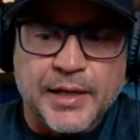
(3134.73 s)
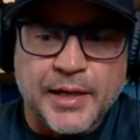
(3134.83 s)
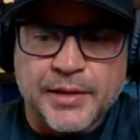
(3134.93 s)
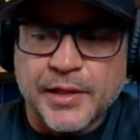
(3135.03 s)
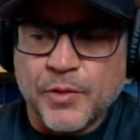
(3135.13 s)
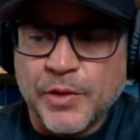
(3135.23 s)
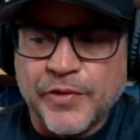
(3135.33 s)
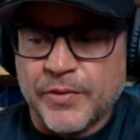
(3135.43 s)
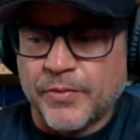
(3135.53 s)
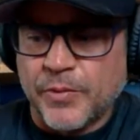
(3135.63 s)
I think
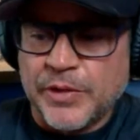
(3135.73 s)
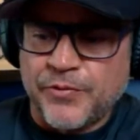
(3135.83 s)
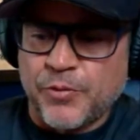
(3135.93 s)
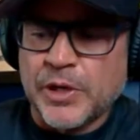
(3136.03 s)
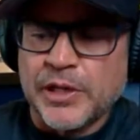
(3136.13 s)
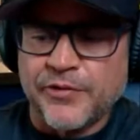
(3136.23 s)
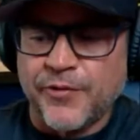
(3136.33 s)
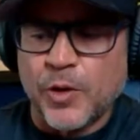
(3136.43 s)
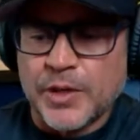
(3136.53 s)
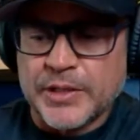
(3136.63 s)
we've really
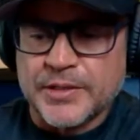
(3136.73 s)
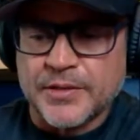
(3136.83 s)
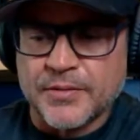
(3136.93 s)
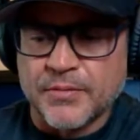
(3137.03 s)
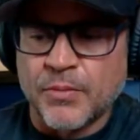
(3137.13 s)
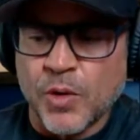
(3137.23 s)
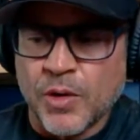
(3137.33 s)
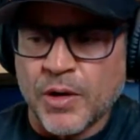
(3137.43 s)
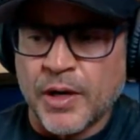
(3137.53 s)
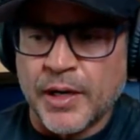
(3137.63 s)
focused
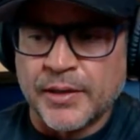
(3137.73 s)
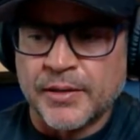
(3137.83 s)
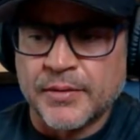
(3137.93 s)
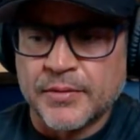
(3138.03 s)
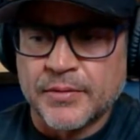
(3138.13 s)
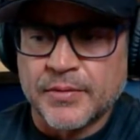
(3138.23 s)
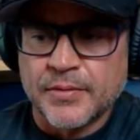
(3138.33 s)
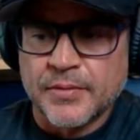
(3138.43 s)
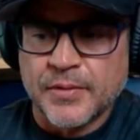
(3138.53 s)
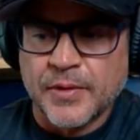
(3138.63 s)
more on
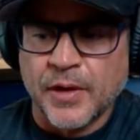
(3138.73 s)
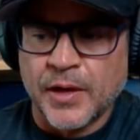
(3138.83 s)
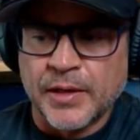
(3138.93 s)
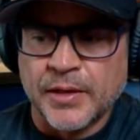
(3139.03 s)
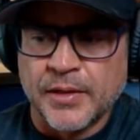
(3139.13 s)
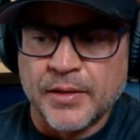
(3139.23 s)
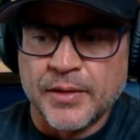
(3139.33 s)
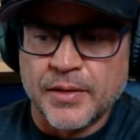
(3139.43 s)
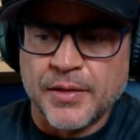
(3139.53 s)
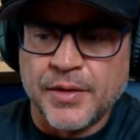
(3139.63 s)

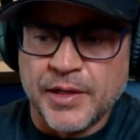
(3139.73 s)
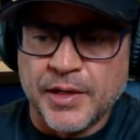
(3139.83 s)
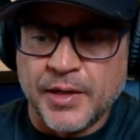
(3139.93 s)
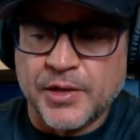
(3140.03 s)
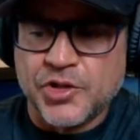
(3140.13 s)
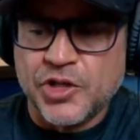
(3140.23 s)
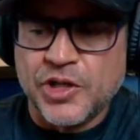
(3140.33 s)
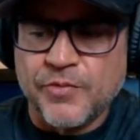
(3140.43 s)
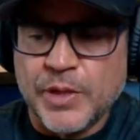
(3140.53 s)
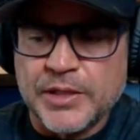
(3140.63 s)
the
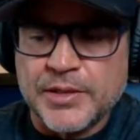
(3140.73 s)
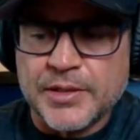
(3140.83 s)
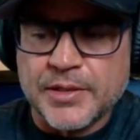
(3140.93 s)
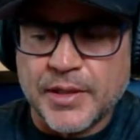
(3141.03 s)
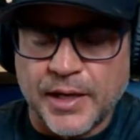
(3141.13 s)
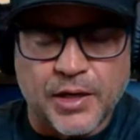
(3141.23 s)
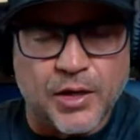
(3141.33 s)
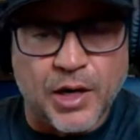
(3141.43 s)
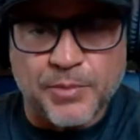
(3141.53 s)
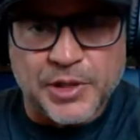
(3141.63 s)
achievements and
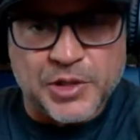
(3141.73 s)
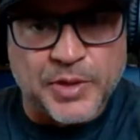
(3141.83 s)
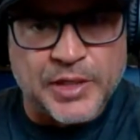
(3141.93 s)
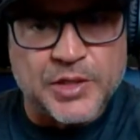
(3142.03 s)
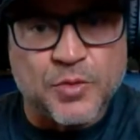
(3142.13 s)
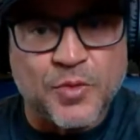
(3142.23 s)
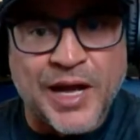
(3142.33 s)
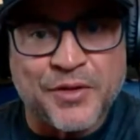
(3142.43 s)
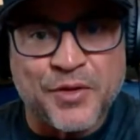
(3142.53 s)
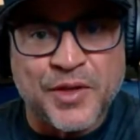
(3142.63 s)
accomplishments
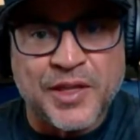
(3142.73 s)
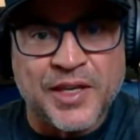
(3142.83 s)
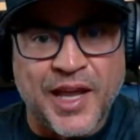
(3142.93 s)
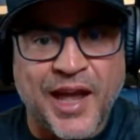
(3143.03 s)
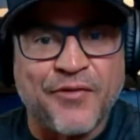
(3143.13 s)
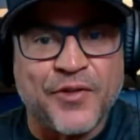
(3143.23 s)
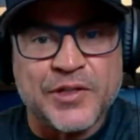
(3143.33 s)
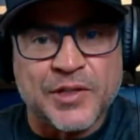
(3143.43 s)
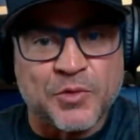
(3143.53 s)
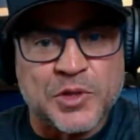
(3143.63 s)
rather than the
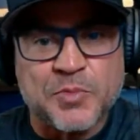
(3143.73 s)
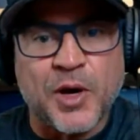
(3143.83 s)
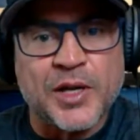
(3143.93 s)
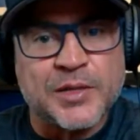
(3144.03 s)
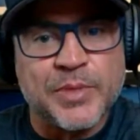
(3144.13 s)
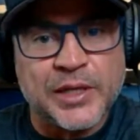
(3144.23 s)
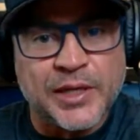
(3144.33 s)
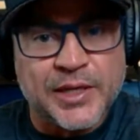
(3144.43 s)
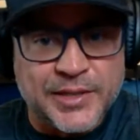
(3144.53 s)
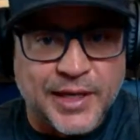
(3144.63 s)
efforts and
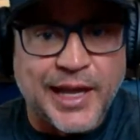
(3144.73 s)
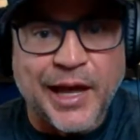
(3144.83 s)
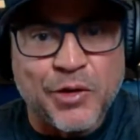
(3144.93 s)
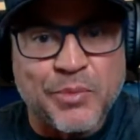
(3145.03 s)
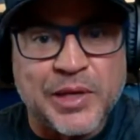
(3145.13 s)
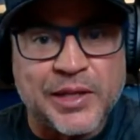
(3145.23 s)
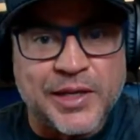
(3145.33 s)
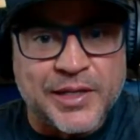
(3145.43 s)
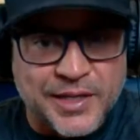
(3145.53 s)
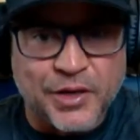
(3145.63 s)
responsibilities and
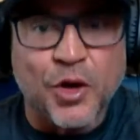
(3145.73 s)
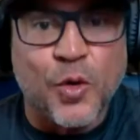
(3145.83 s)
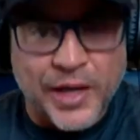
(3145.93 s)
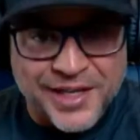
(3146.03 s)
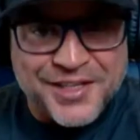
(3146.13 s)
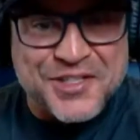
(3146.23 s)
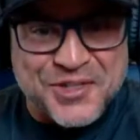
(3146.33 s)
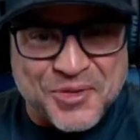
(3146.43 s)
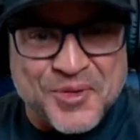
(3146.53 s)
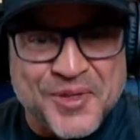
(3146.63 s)
accountabilities that go
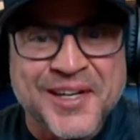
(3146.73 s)
into